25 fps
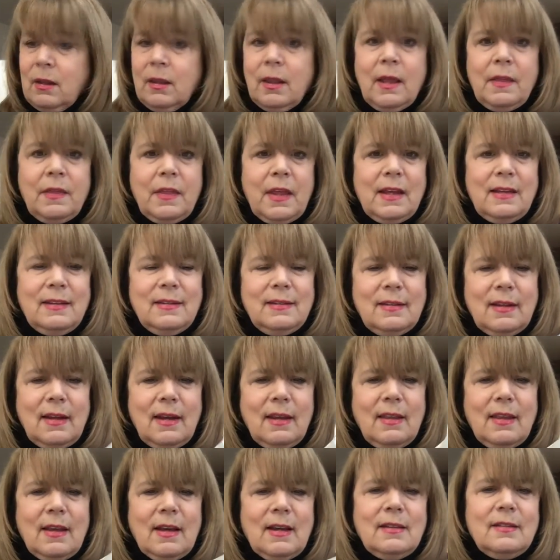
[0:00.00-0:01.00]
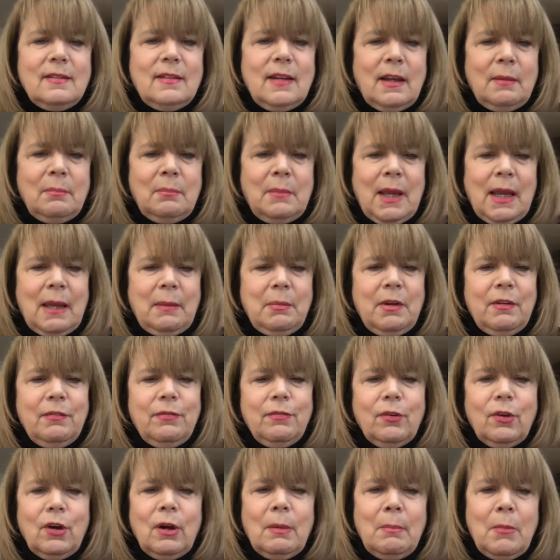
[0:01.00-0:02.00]
that they see this and maybe
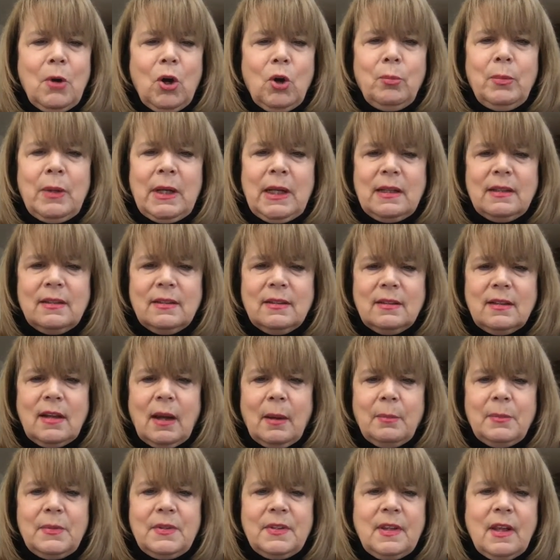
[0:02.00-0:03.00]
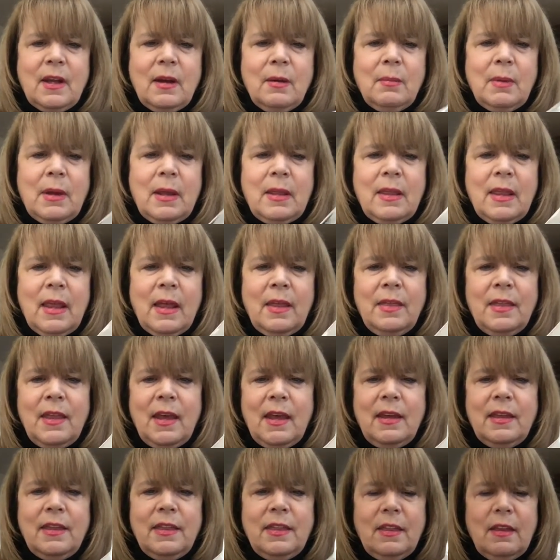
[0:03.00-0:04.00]
for a moment it stumps them, and then
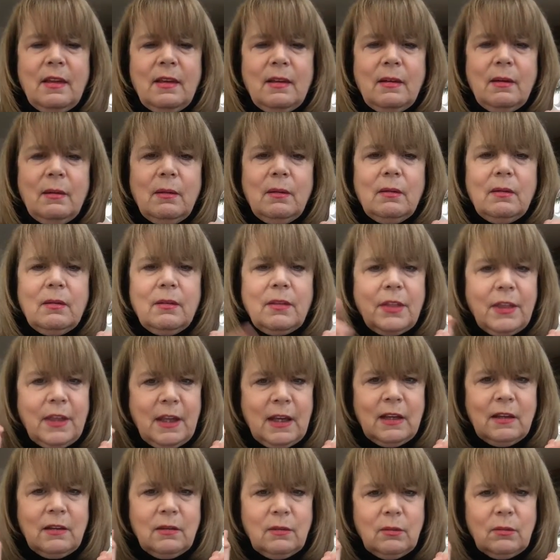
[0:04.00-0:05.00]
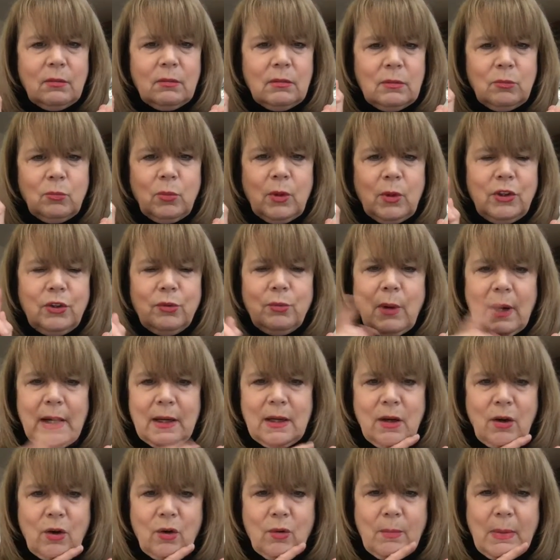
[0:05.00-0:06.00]
they think, what do I
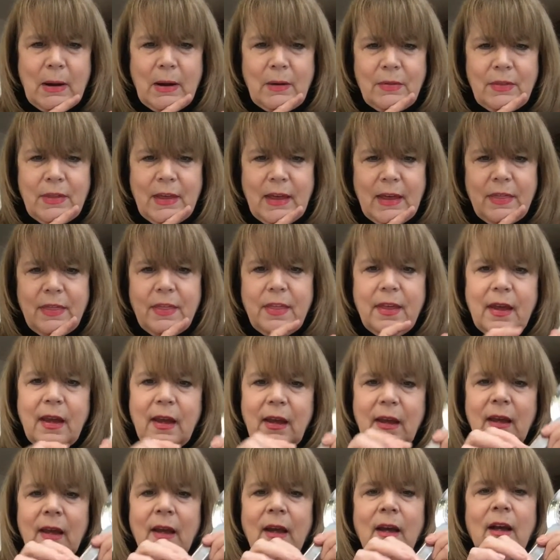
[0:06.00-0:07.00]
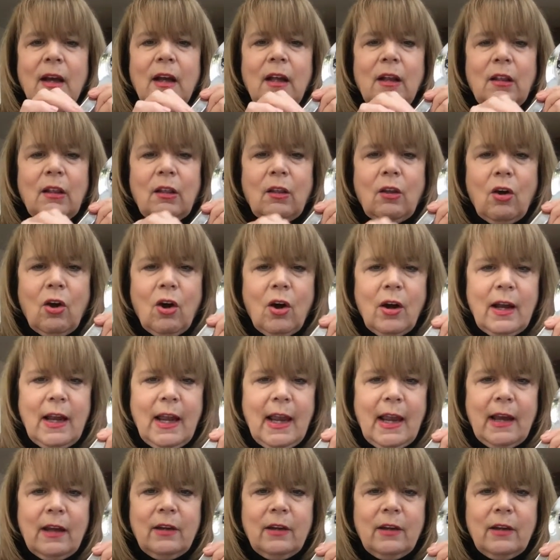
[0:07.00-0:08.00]
know about that thing? Long
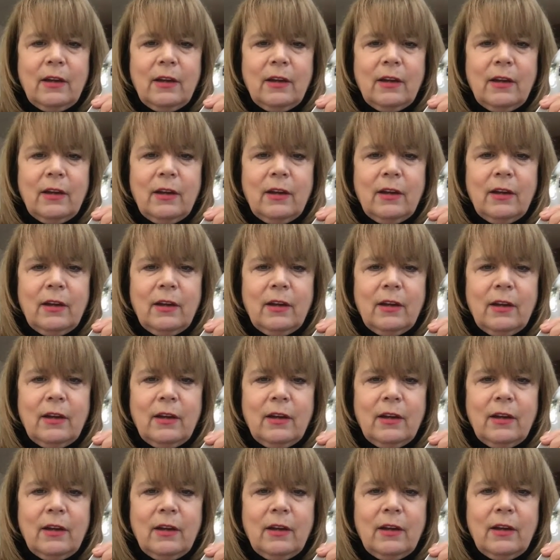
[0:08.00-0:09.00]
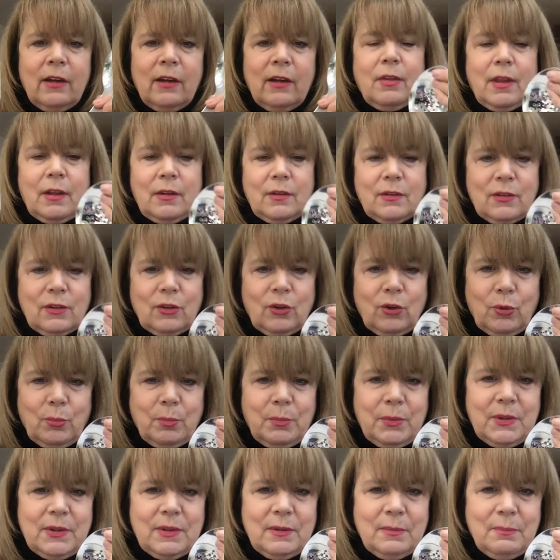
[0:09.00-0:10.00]
handle and a part that
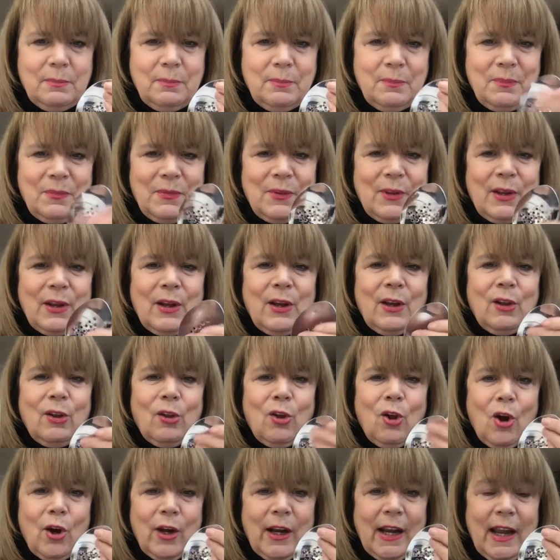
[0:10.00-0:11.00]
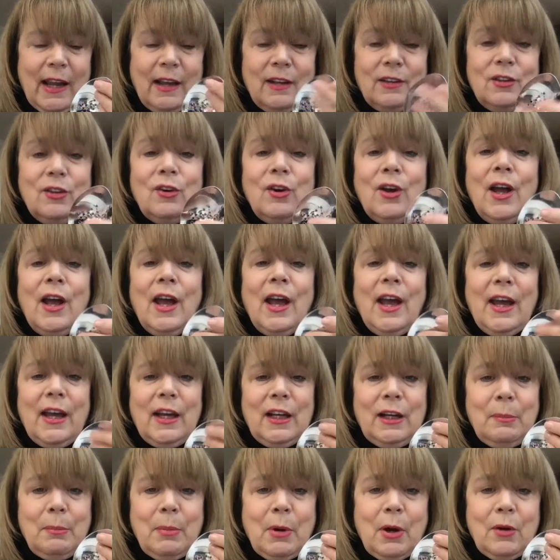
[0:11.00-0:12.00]
scoops. Long handle
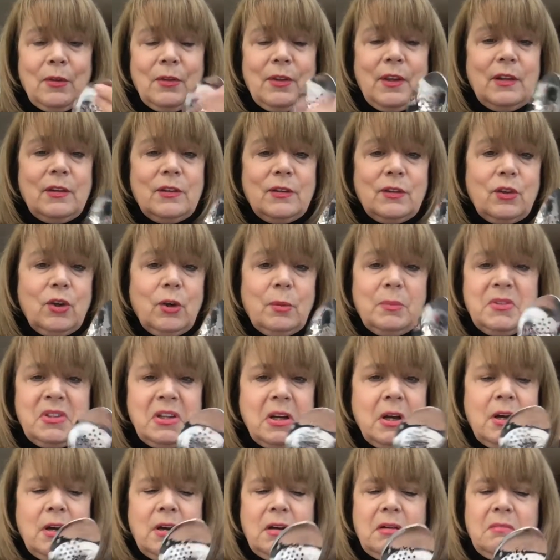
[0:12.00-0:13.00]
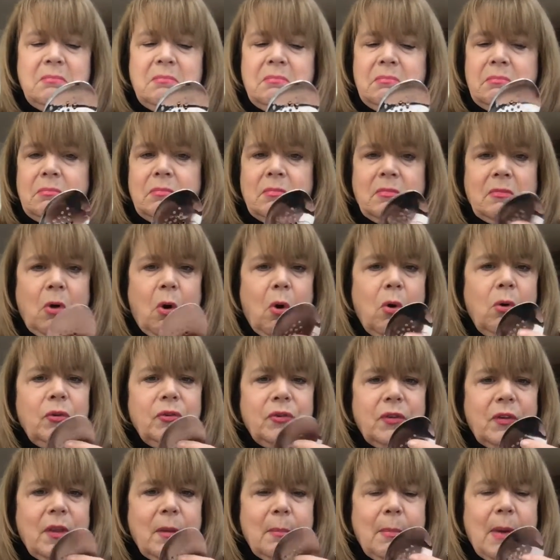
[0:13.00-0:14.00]
and a part that scoops.
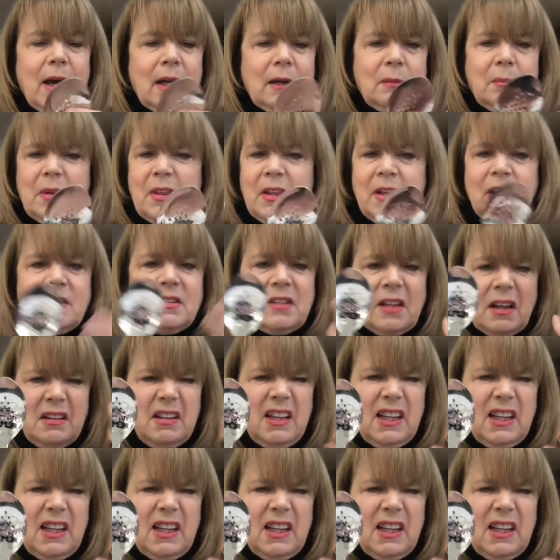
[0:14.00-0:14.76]
holes in the bottom of this. I